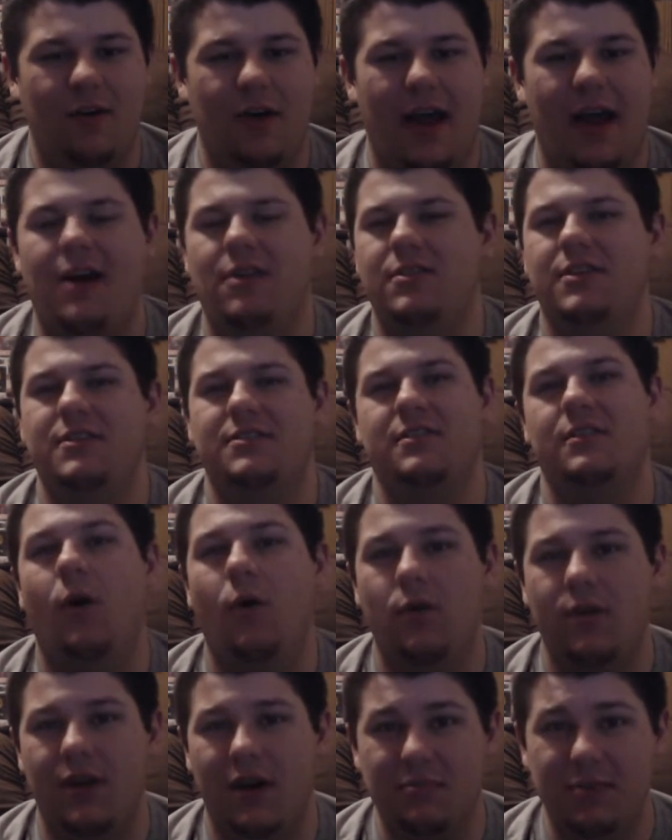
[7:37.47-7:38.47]
how does it
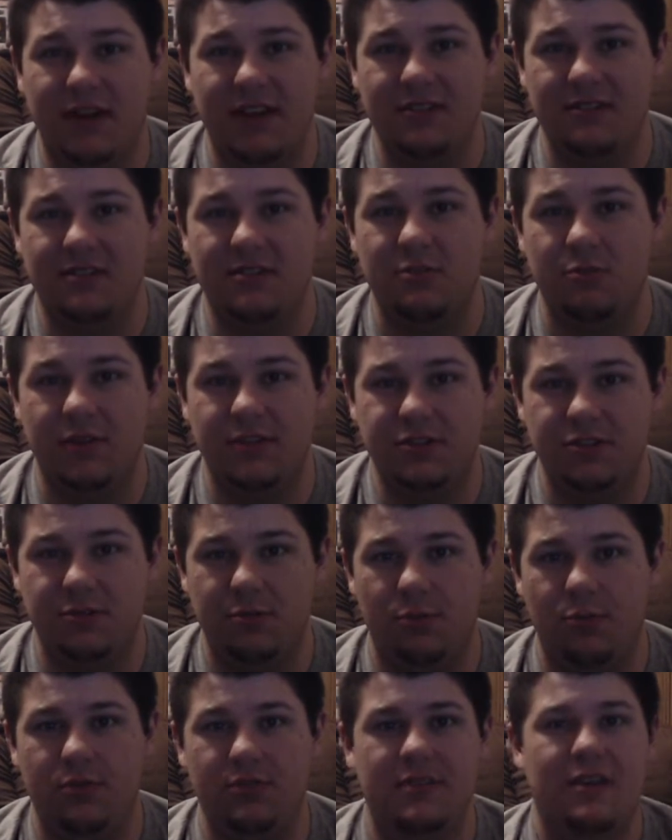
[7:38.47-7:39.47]
hold up against
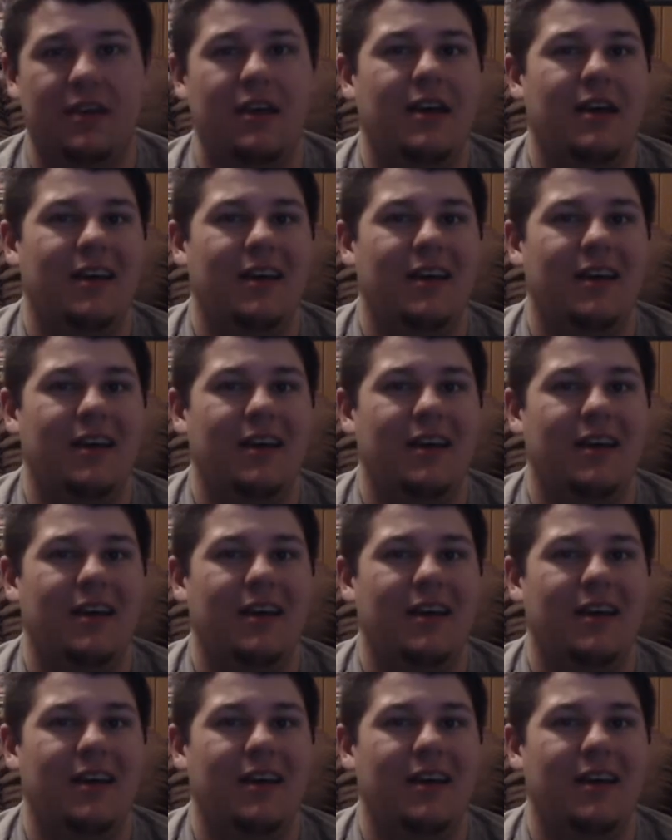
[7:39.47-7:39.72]
Rituals?